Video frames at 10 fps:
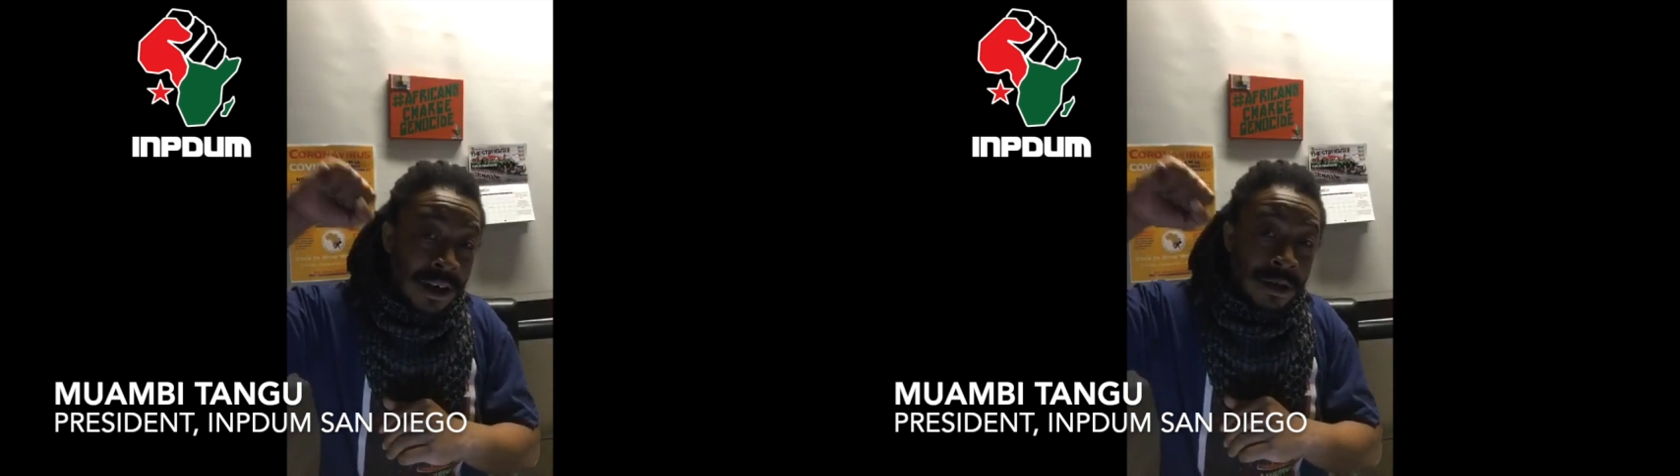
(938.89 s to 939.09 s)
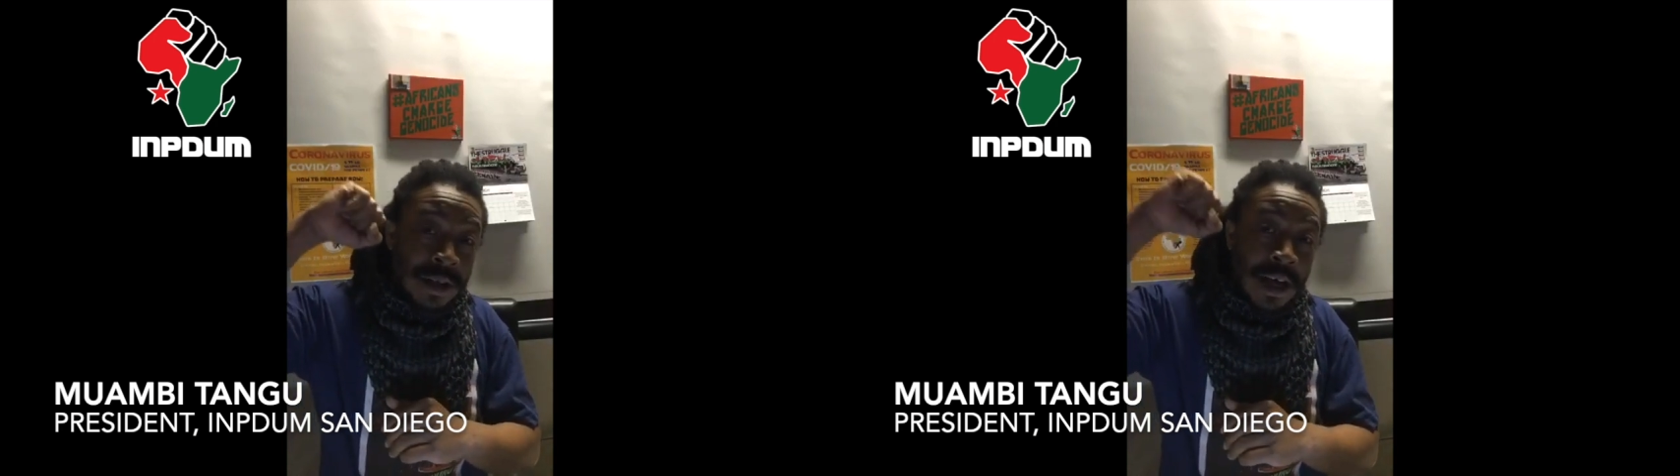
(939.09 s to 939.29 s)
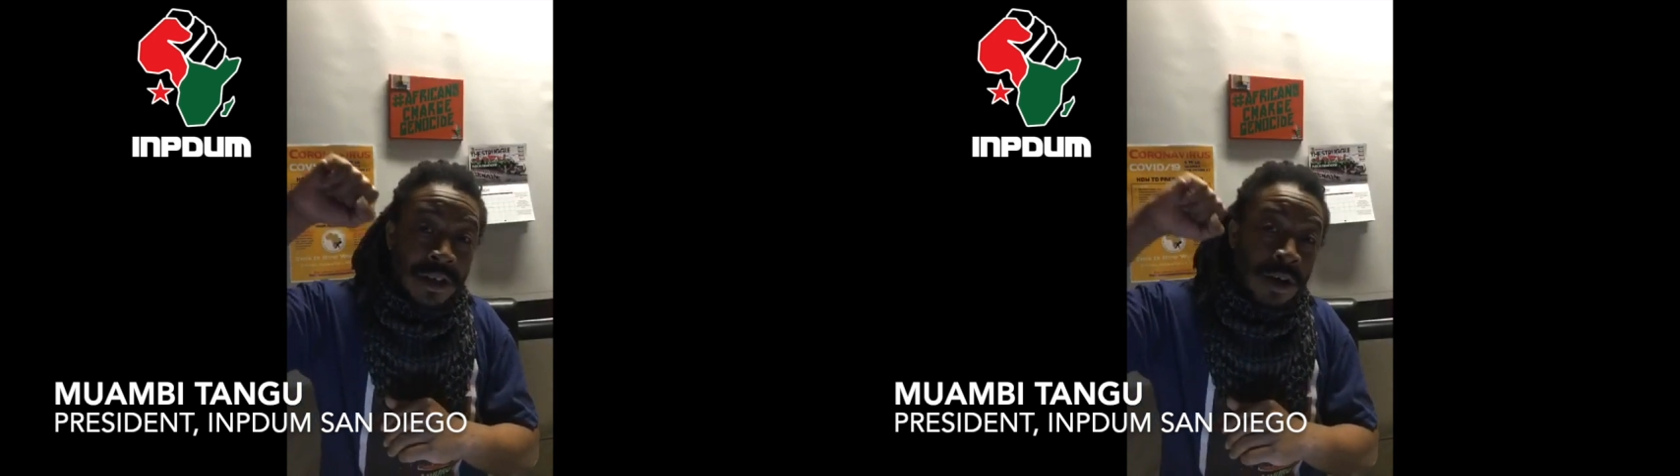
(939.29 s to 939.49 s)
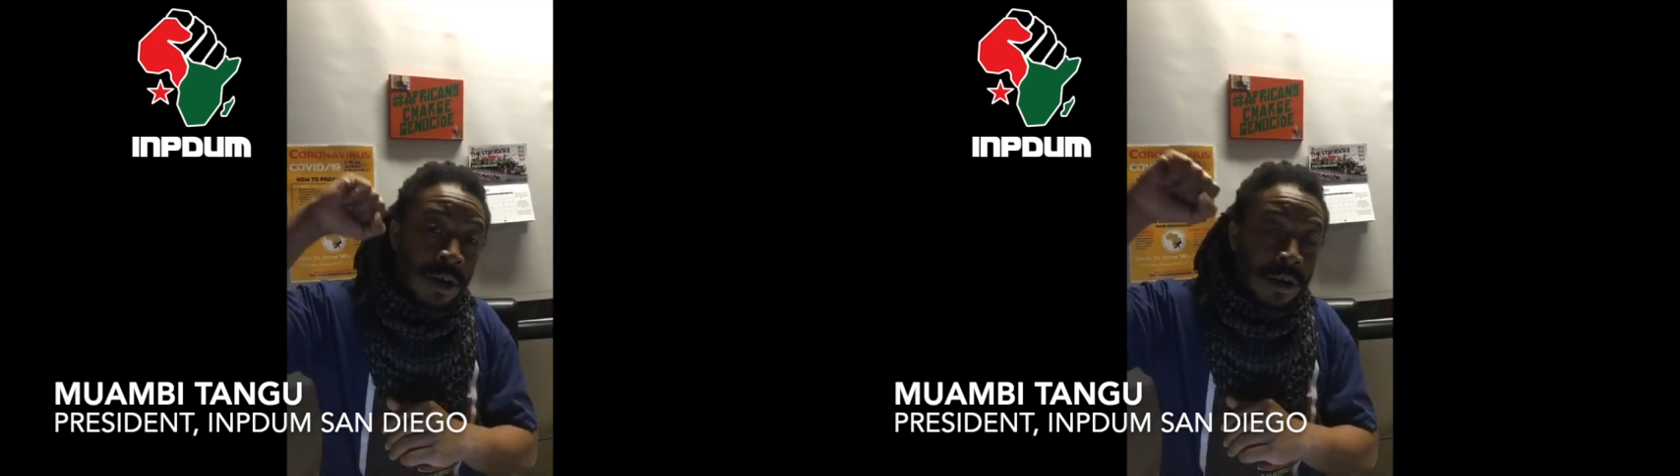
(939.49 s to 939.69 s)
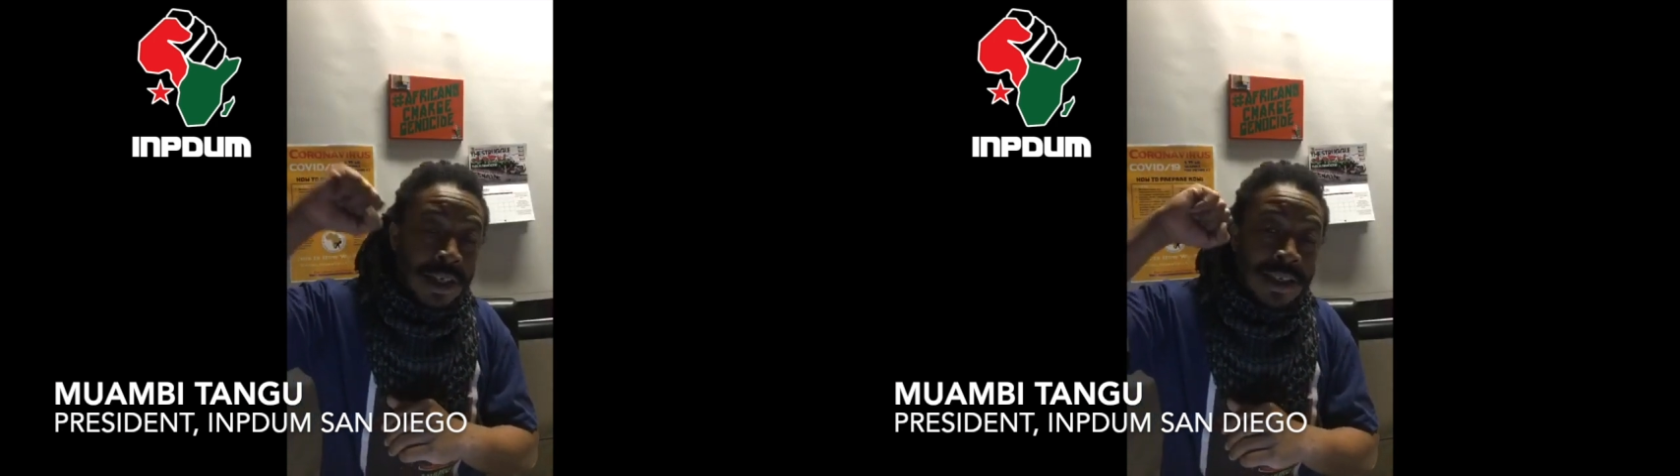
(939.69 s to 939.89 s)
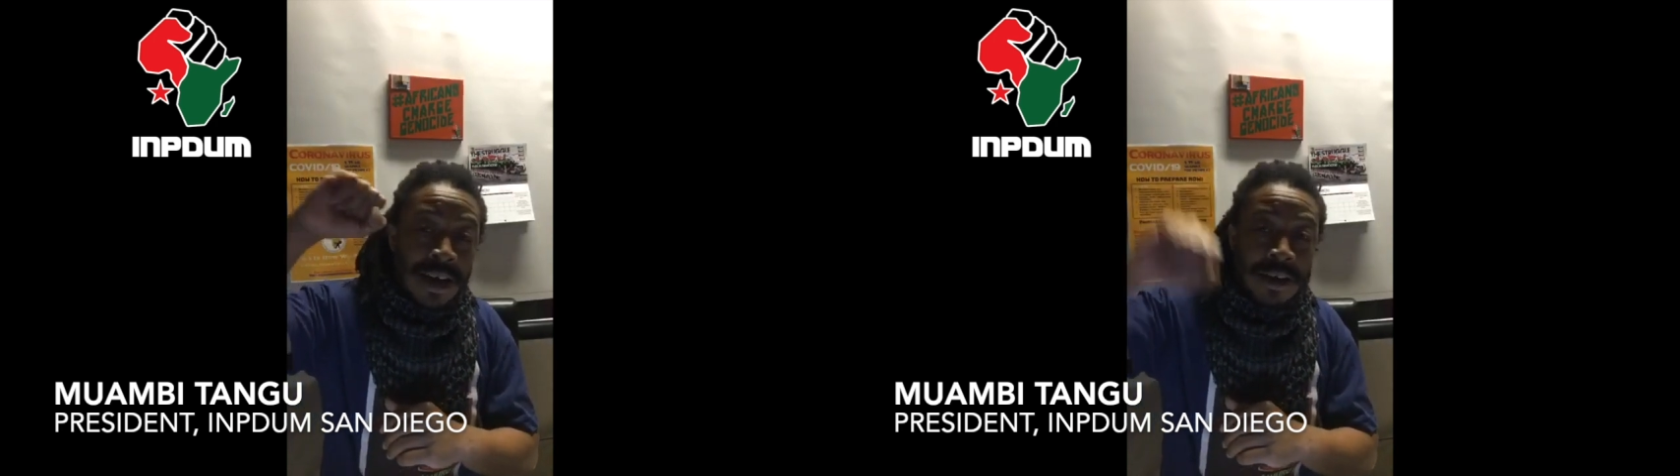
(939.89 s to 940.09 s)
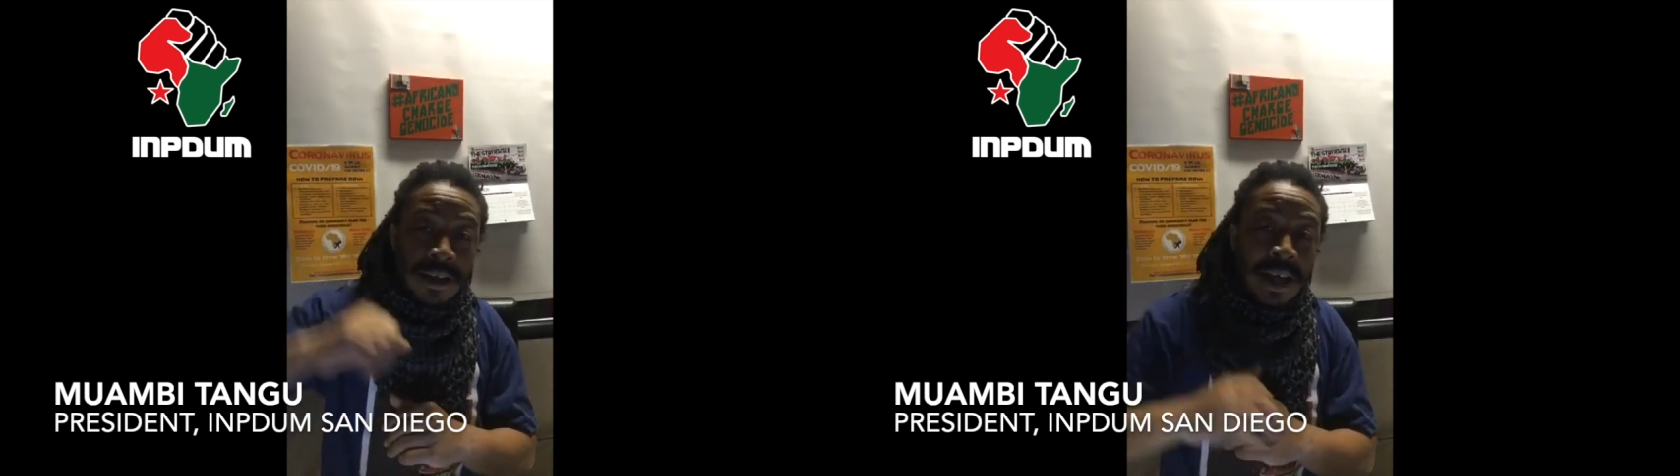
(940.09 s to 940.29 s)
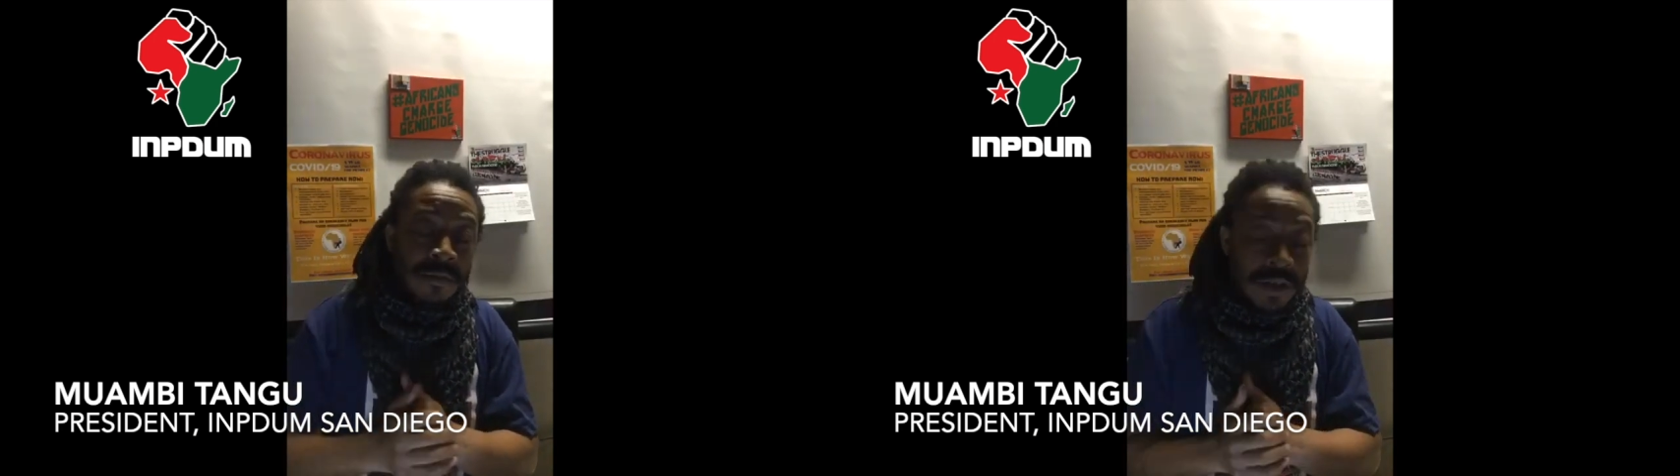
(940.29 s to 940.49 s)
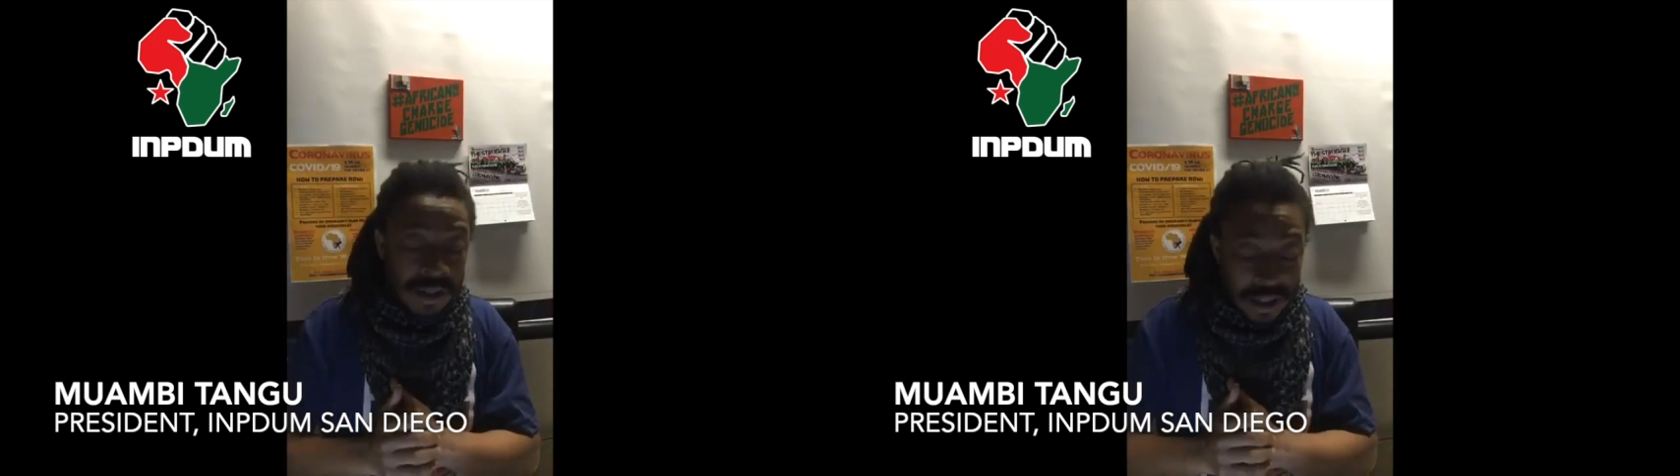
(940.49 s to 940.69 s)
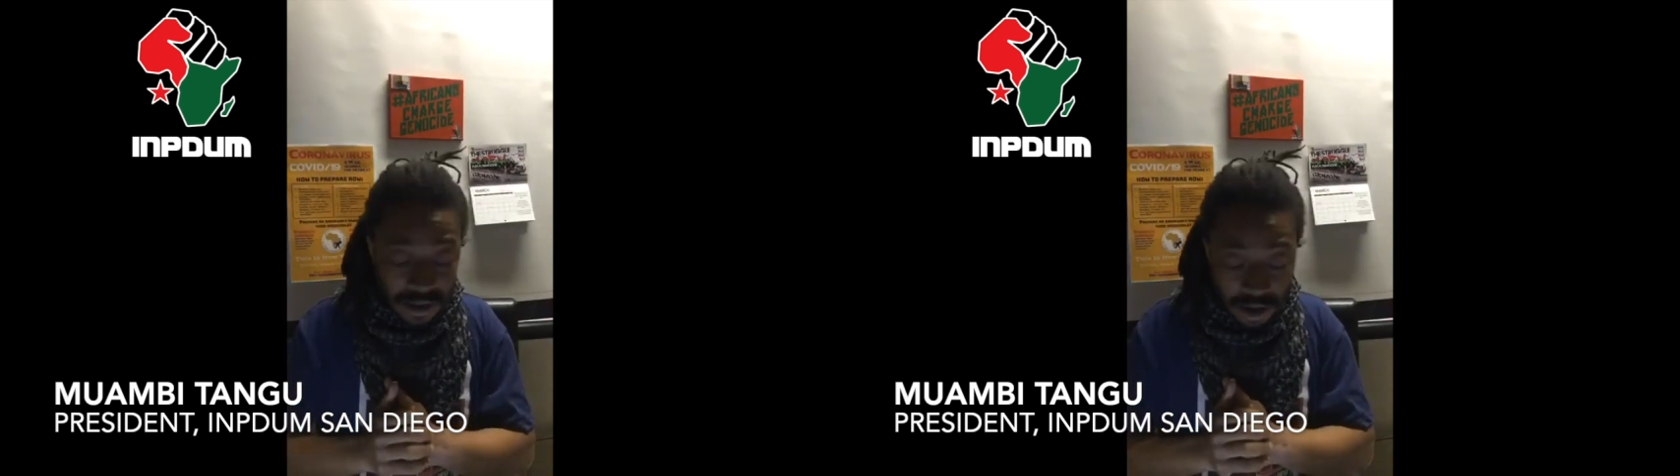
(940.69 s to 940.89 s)
who's out there holding it down in San
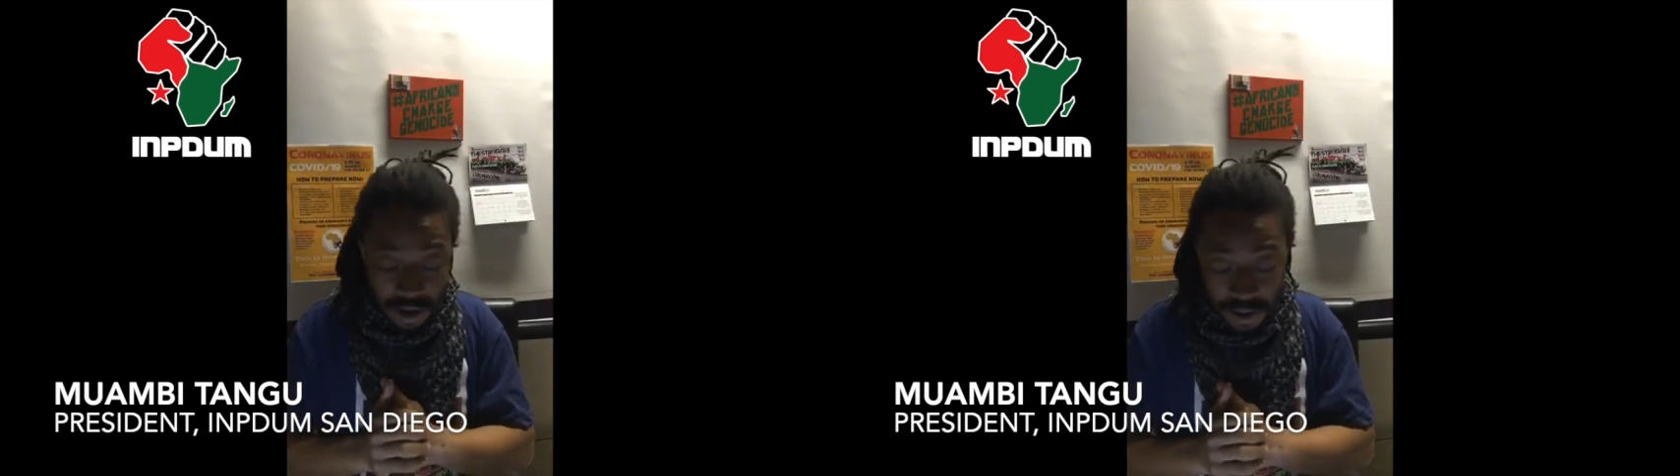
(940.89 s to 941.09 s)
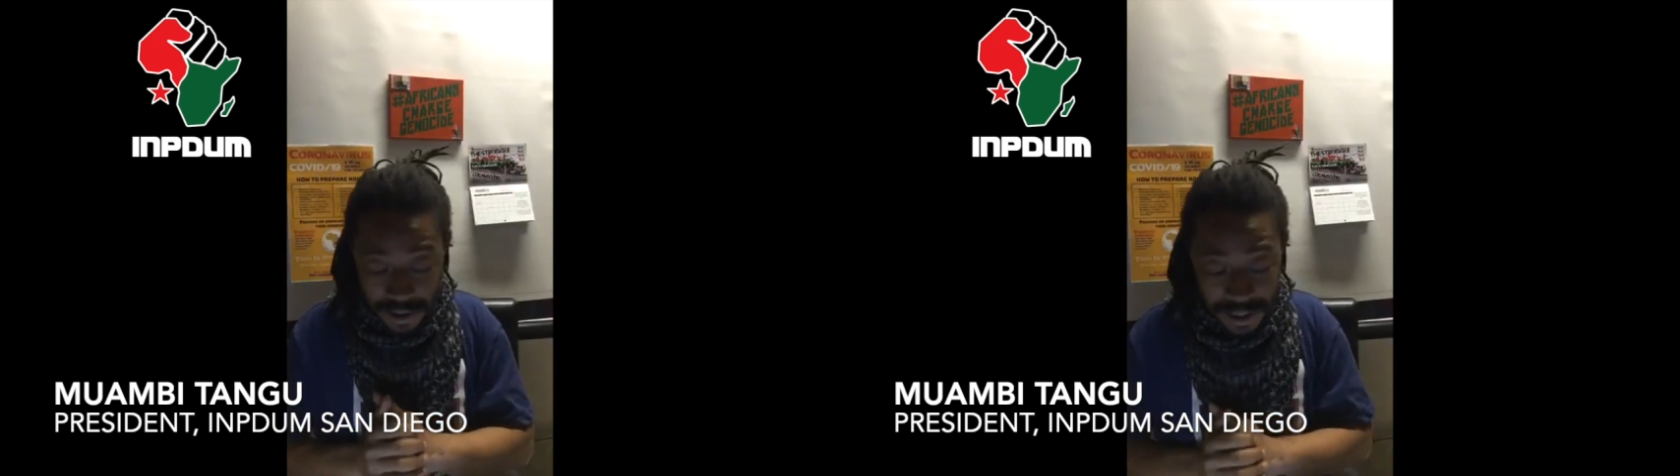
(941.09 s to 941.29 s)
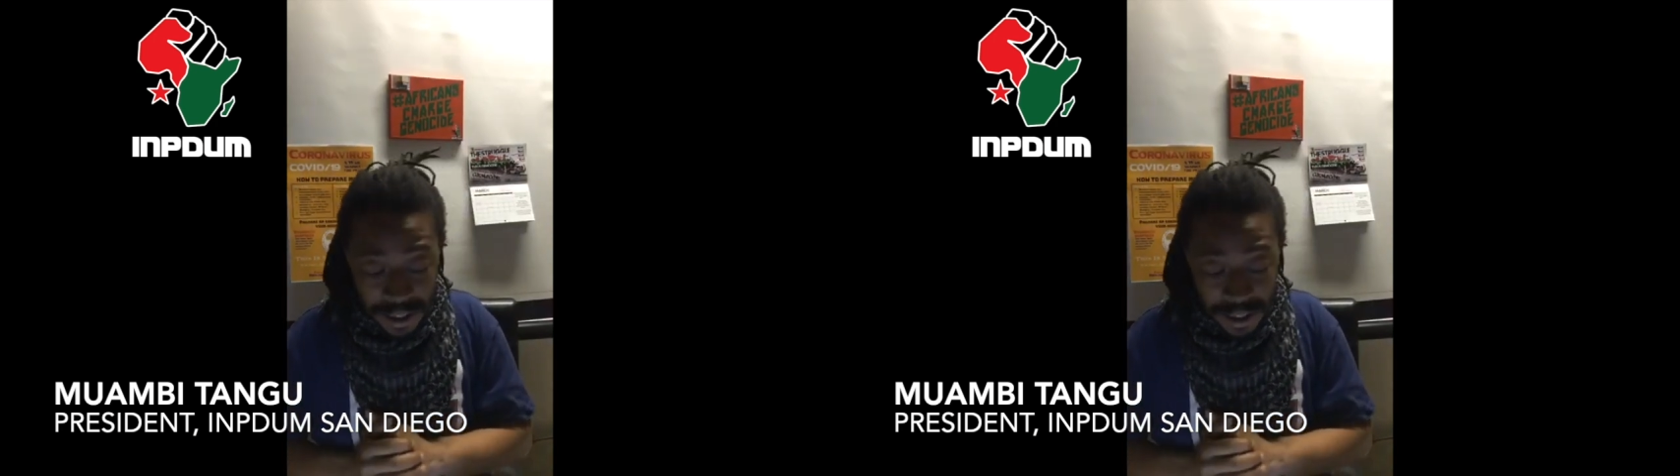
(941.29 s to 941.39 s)
Francisco.